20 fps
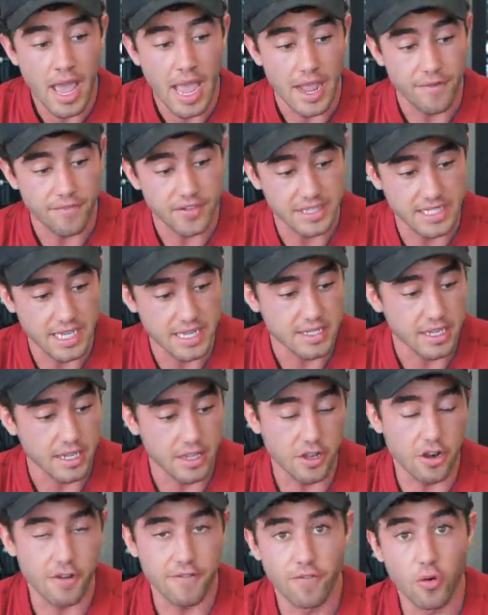If it says like,
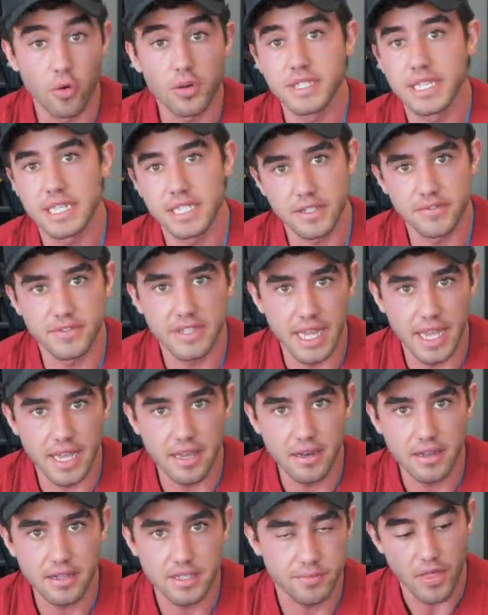you know, 4 sets of
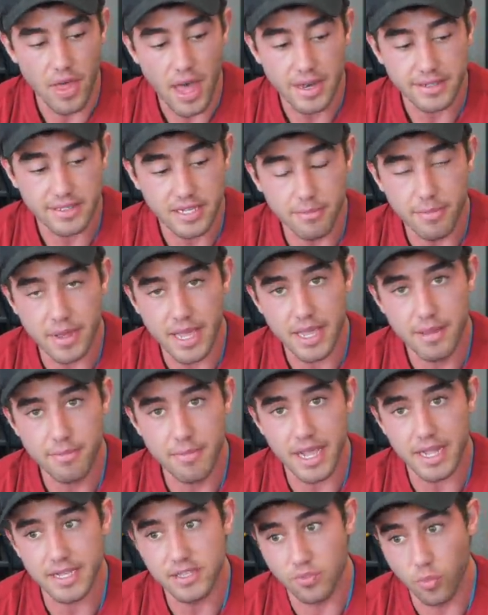10, that to me
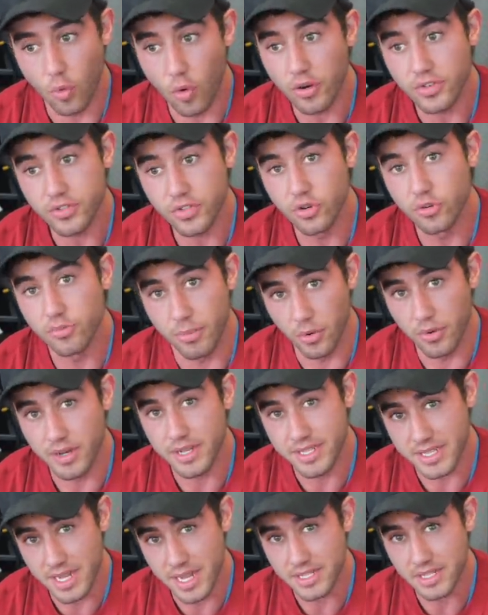means 1 or 2
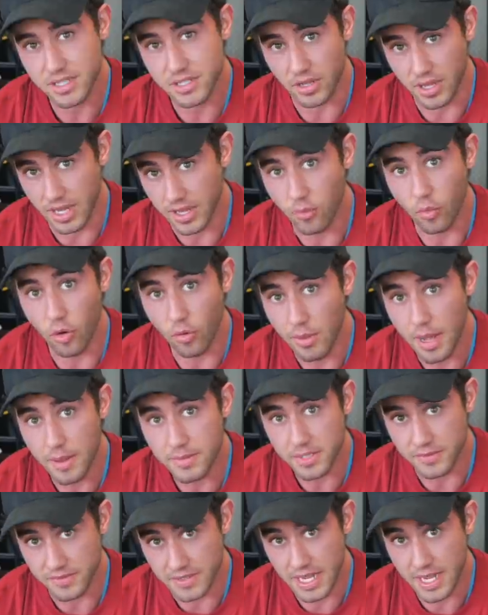building sets, so like
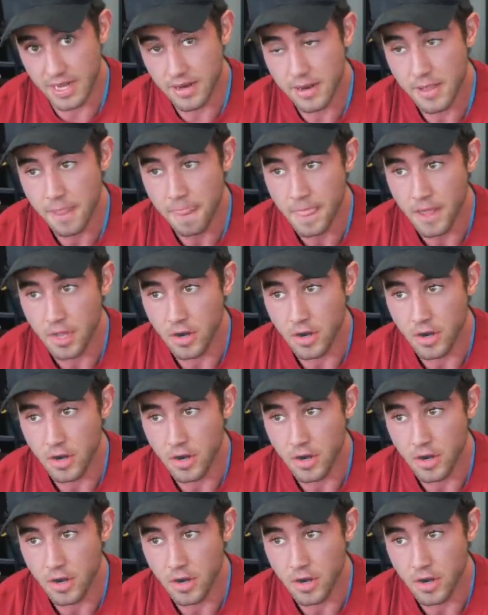warm-ups of 10,